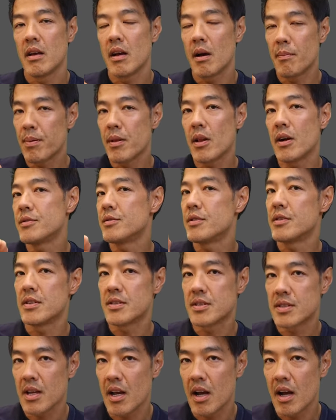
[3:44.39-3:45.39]
applied to the
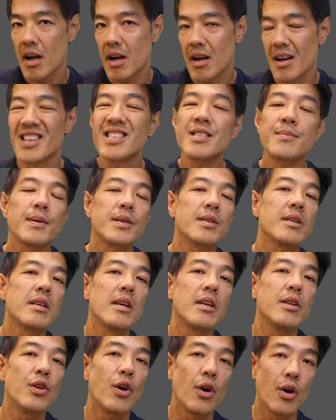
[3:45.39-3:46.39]
scar,
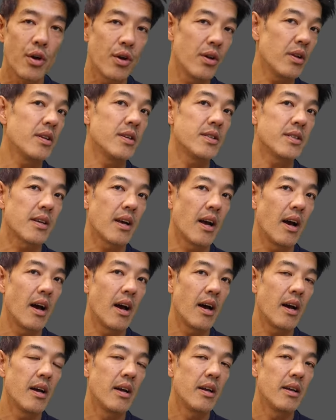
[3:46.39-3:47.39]
especially an early
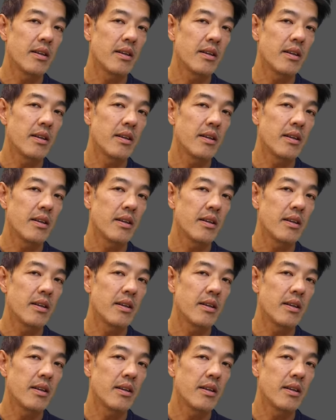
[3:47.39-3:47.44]
scar,